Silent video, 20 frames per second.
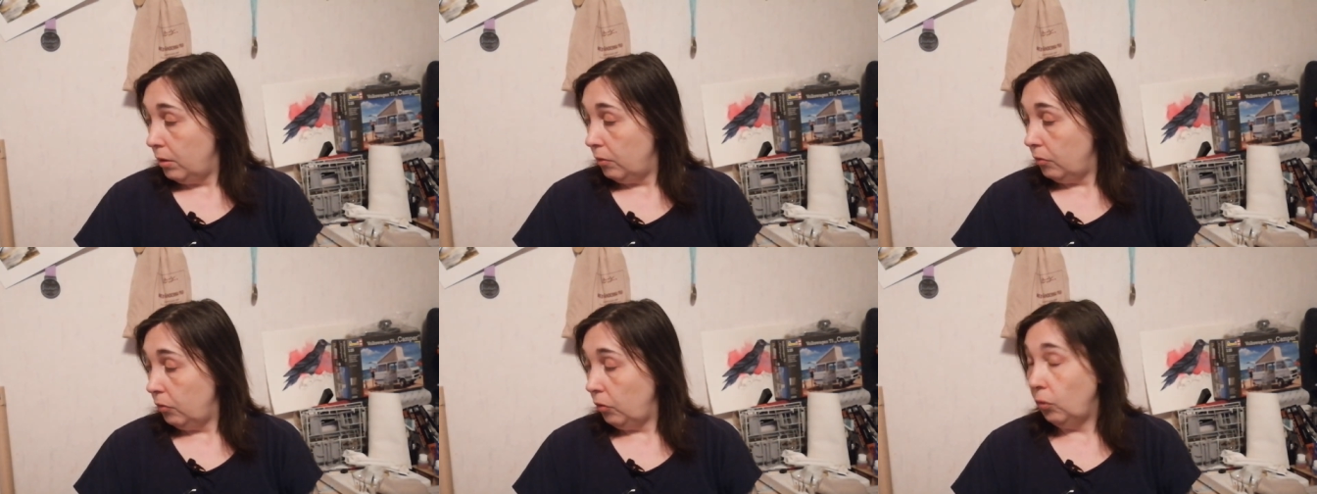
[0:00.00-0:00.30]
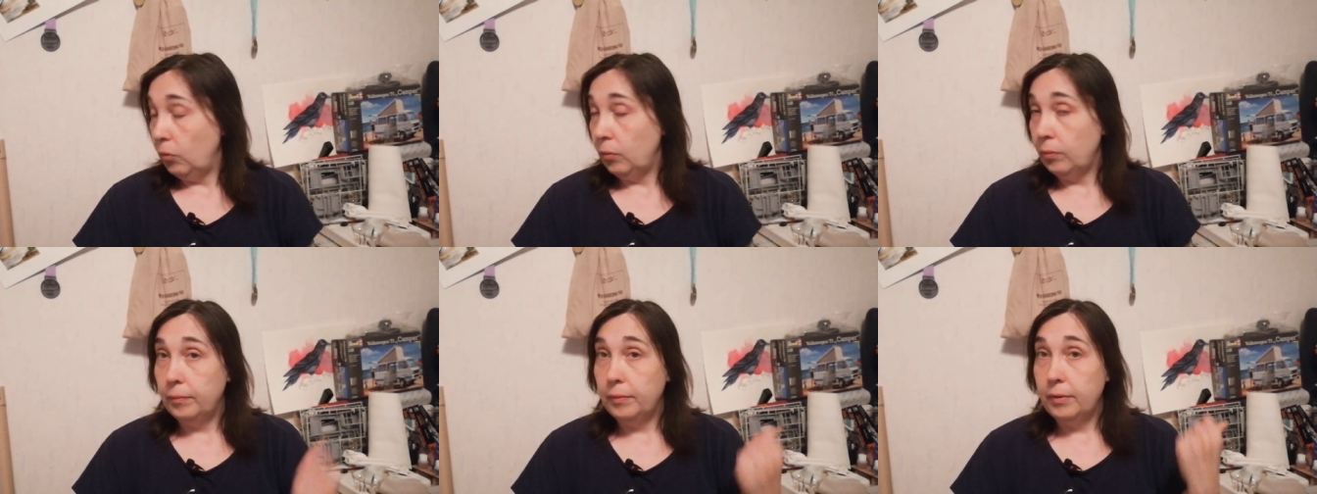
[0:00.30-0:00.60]

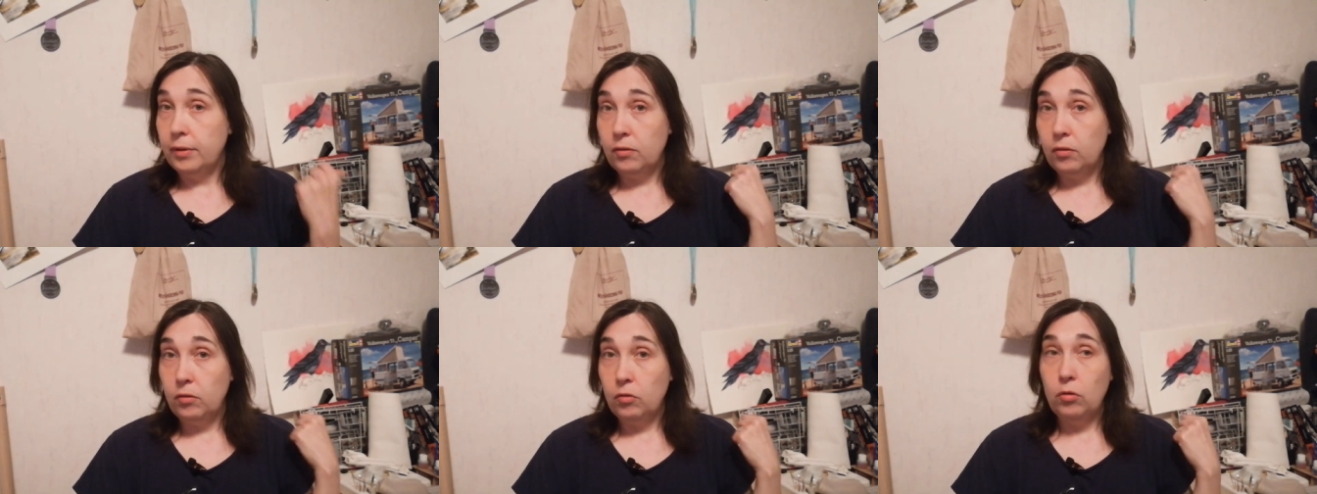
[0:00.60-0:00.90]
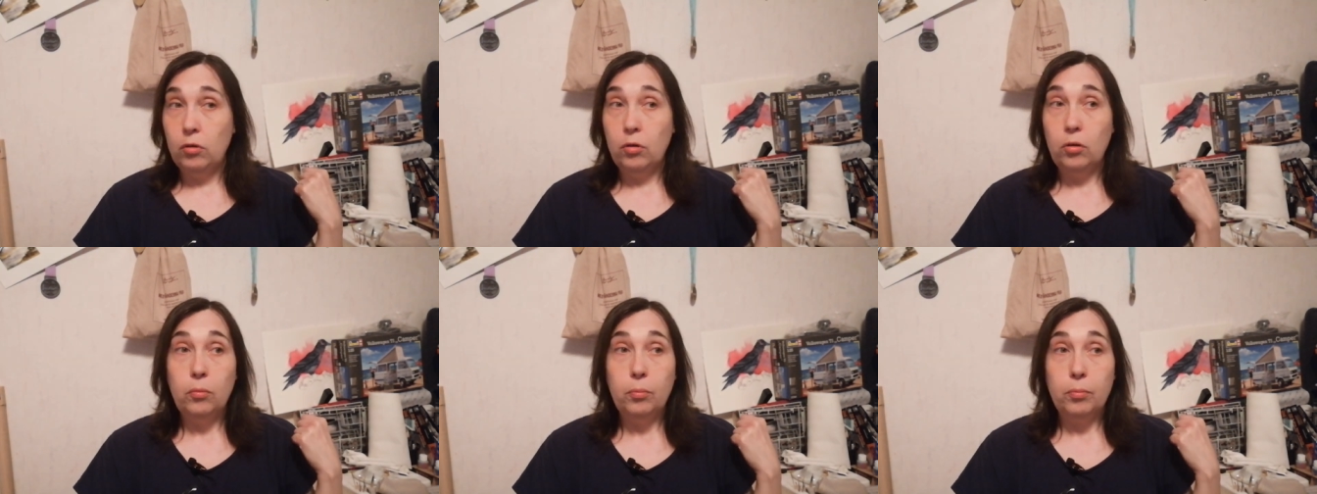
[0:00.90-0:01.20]
So it's a
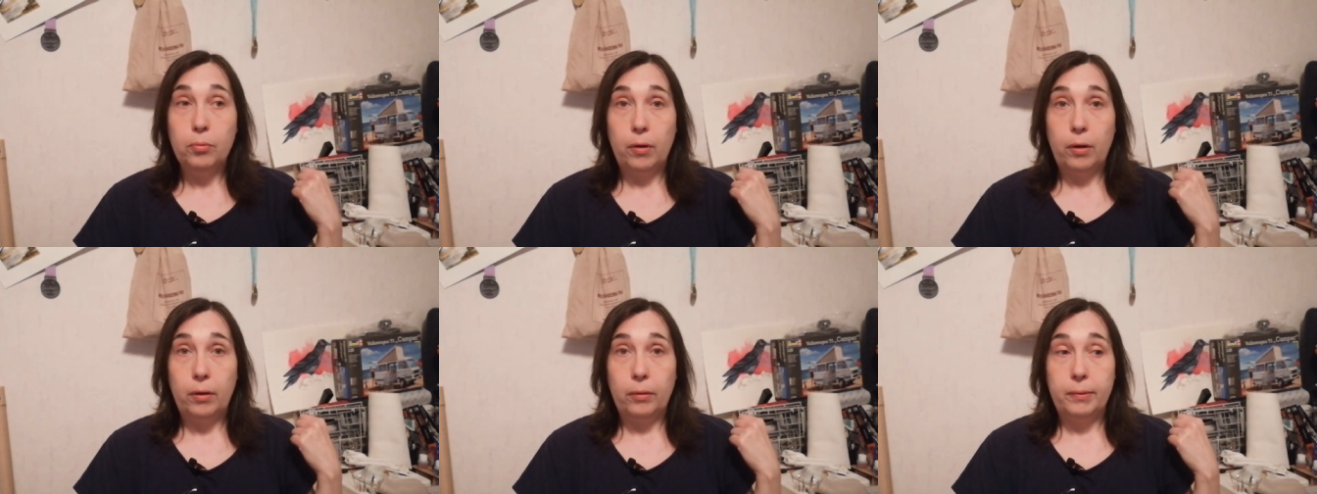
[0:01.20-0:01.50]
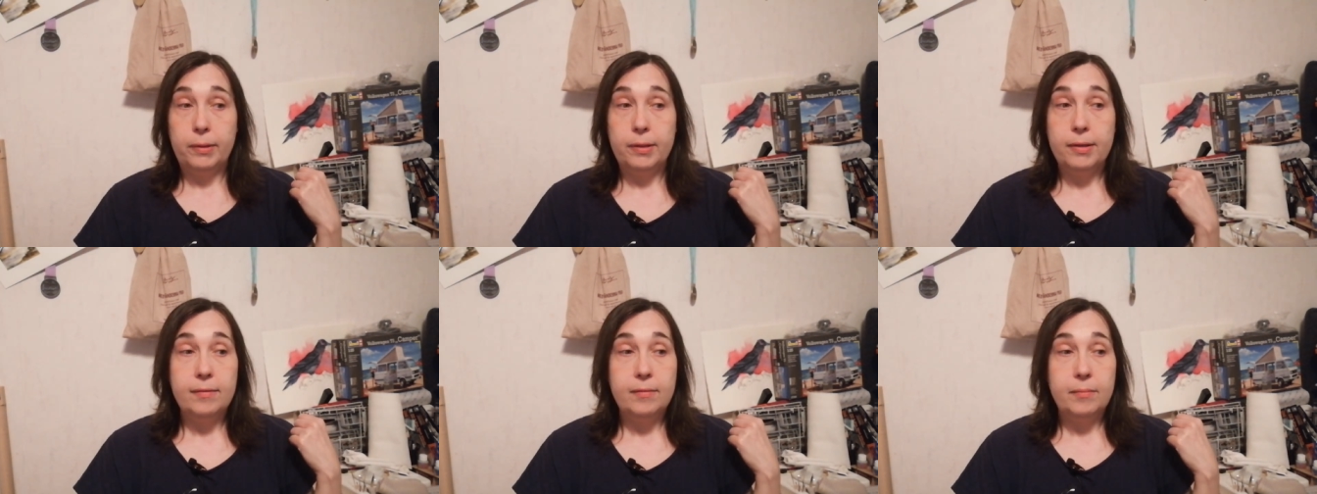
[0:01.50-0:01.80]
slow
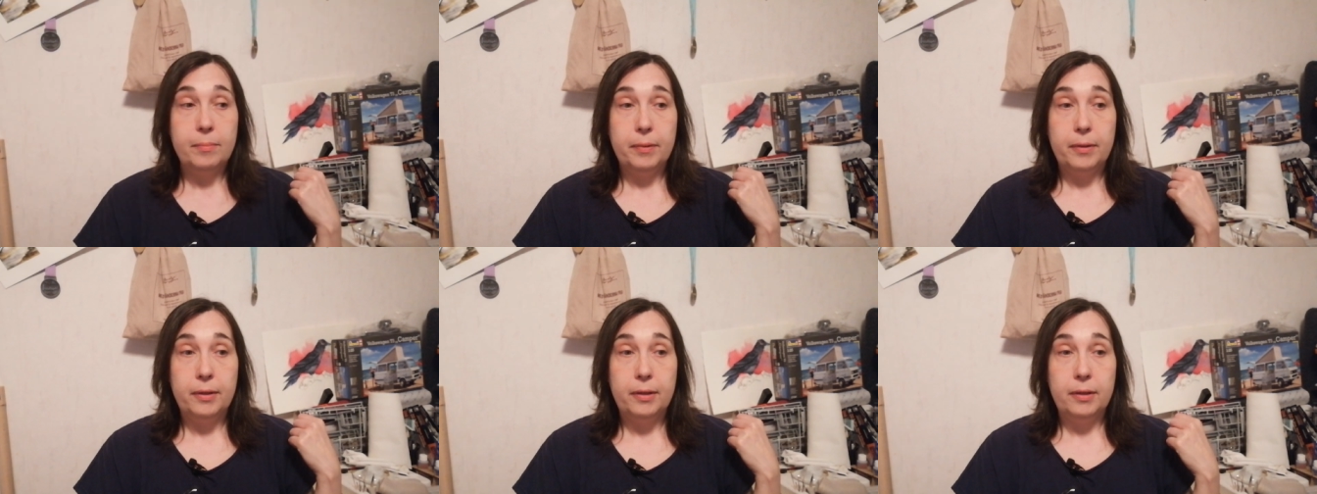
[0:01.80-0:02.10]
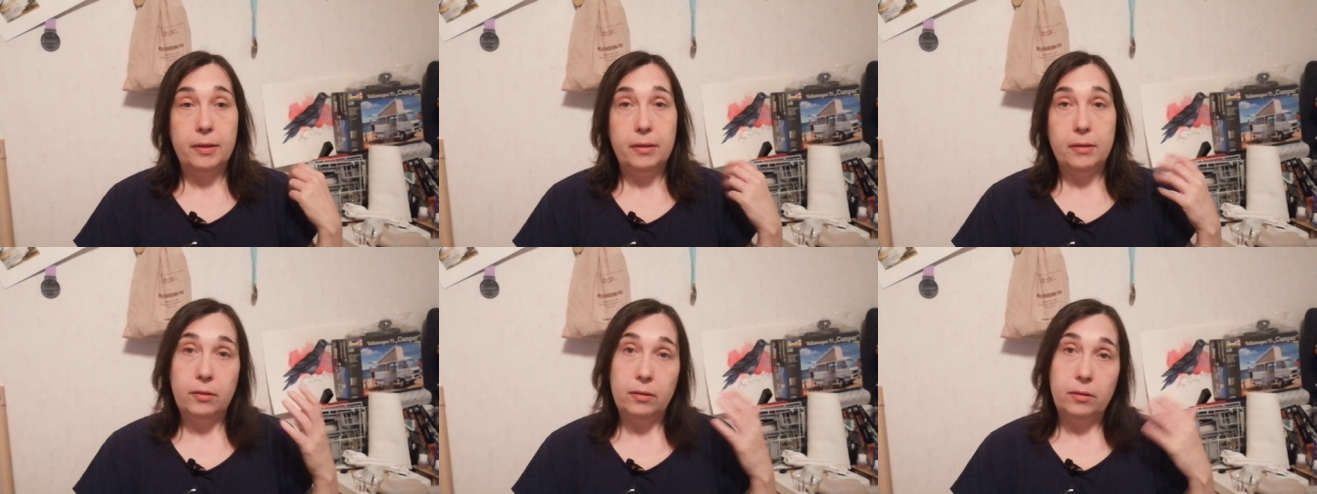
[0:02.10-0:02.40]
progress,
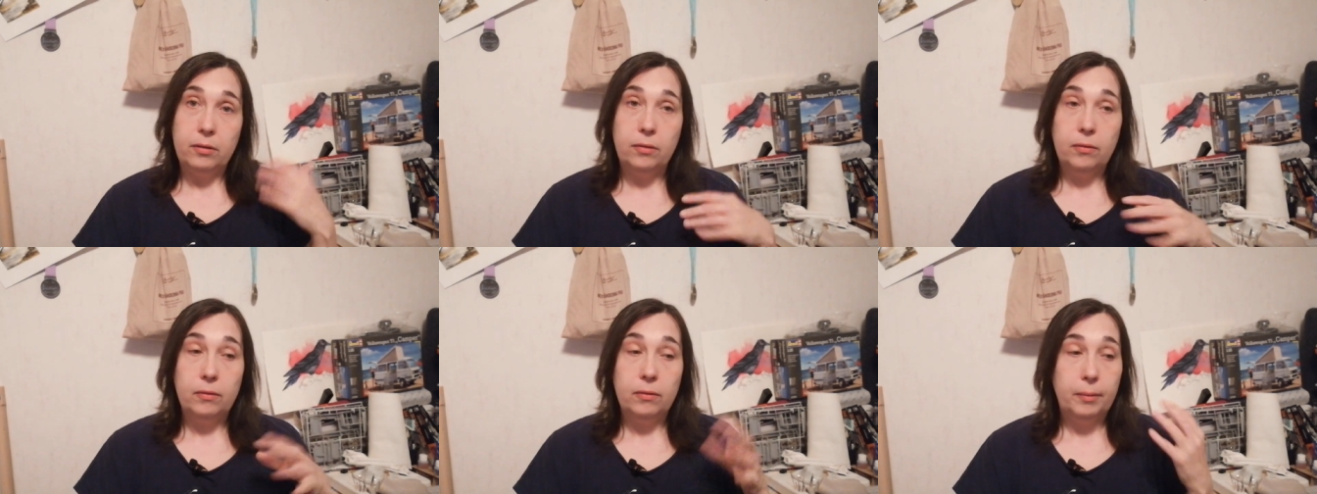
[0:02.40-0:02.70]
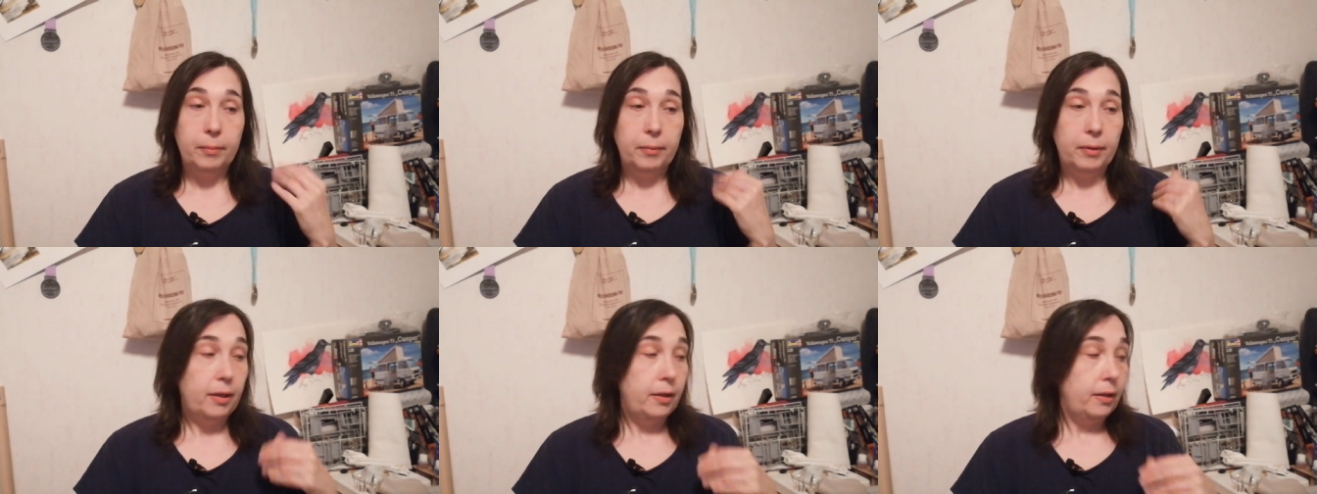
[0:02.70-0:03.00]
but you know,
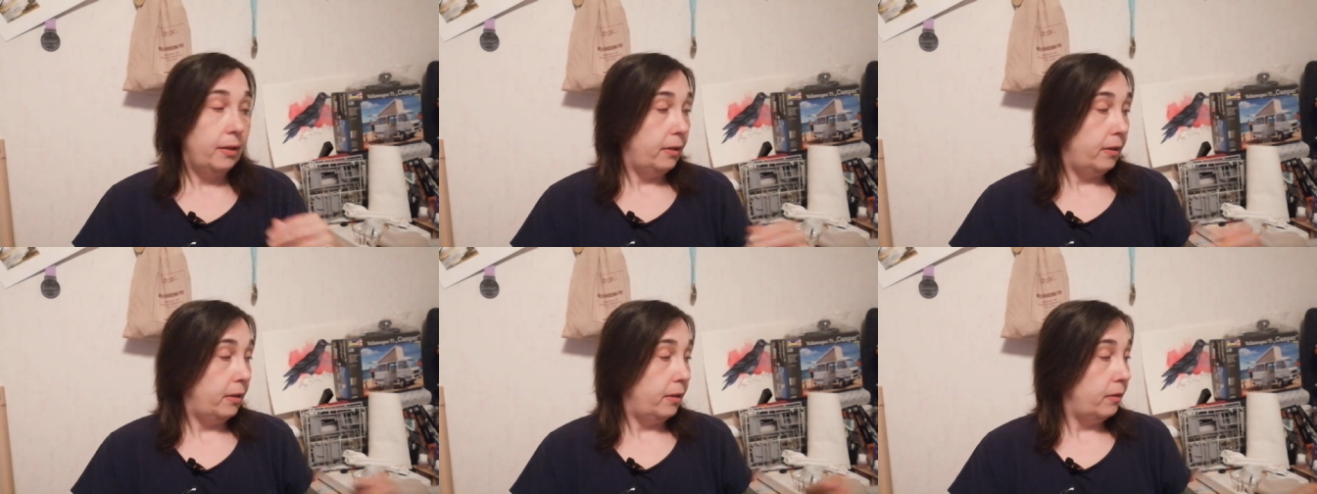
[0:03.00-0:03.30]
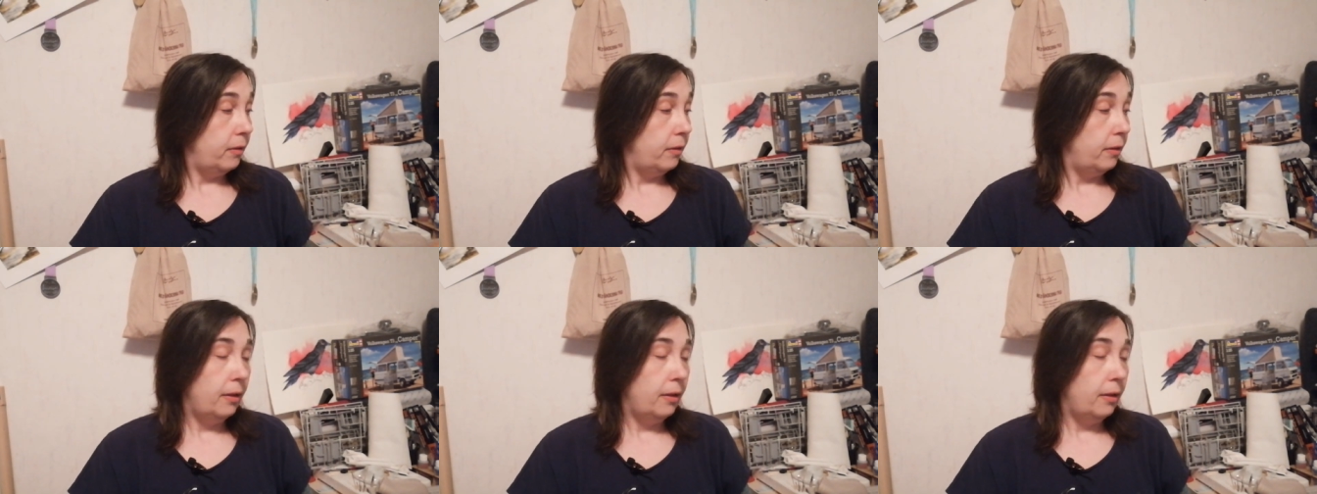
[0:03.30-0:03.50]
I'm getting there,